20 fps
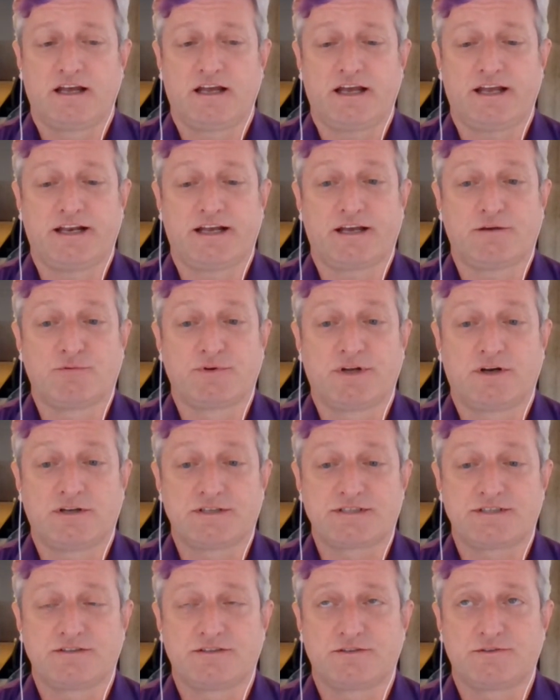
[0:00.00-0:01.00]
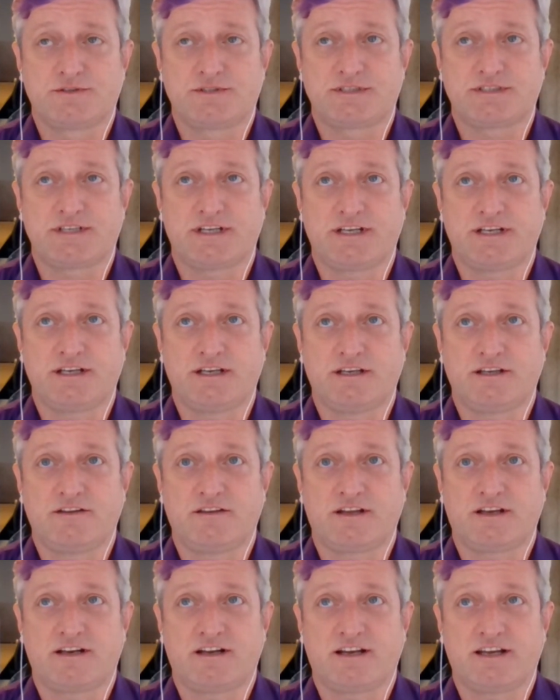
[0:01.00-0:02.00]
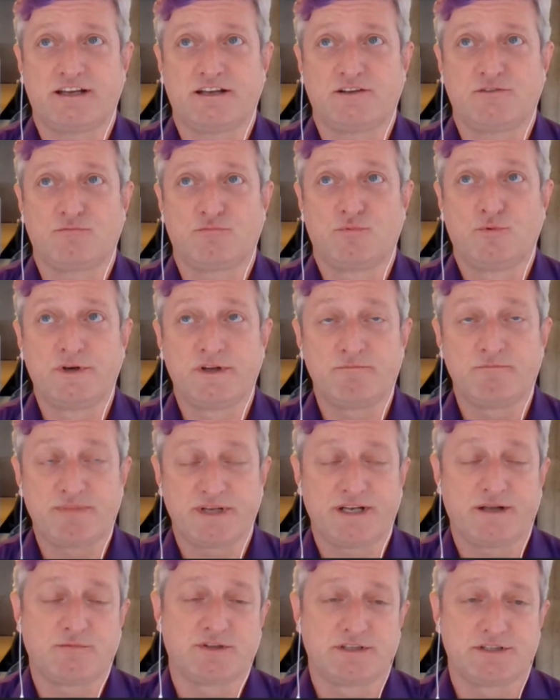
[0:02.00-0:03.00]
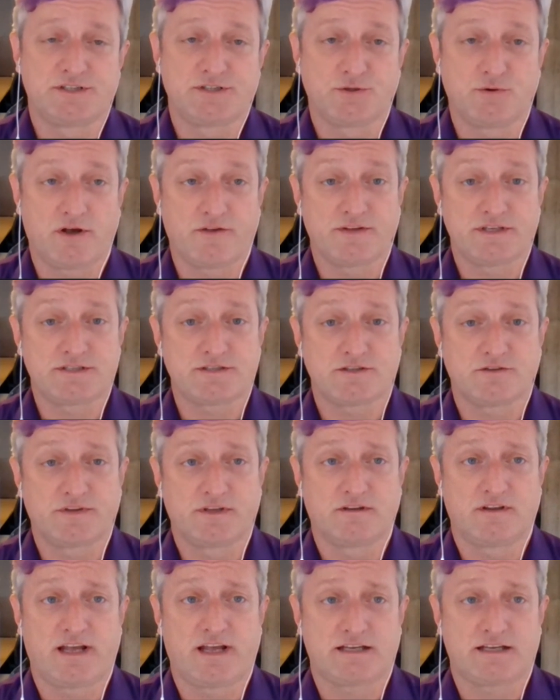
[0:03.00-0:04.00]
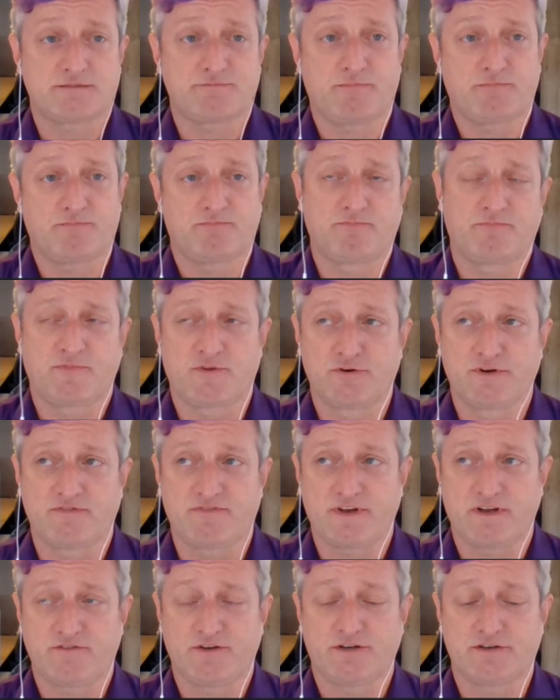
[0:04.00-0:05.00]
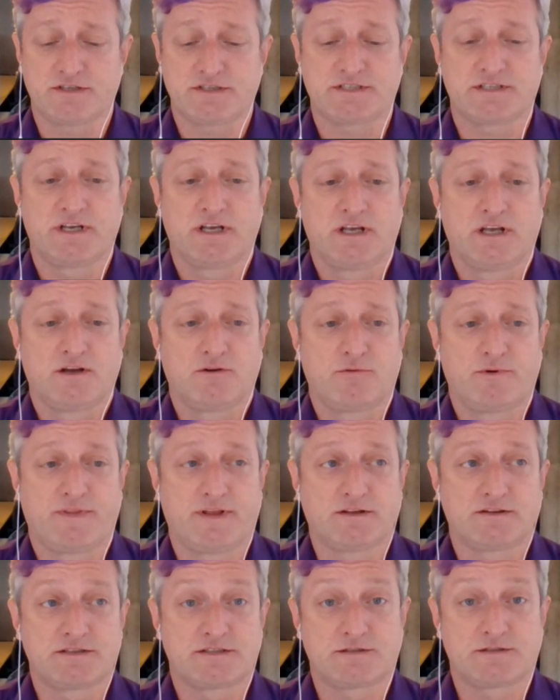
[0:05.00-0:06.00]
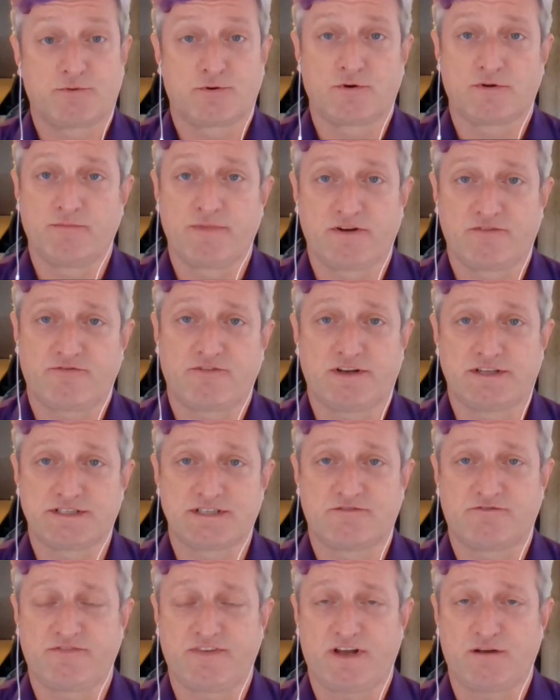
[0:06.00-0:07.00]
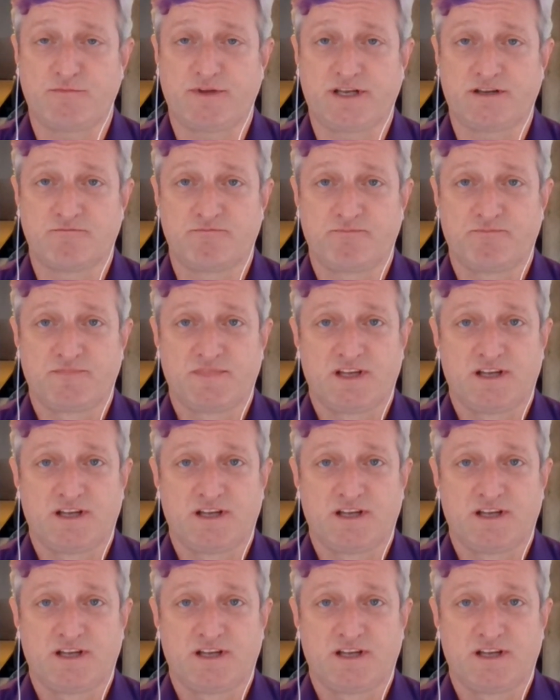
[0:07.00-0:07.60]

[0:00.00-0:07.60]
And I would also say that I wouldn't have been able to do all this over the last 35 years without the support of my friends and family,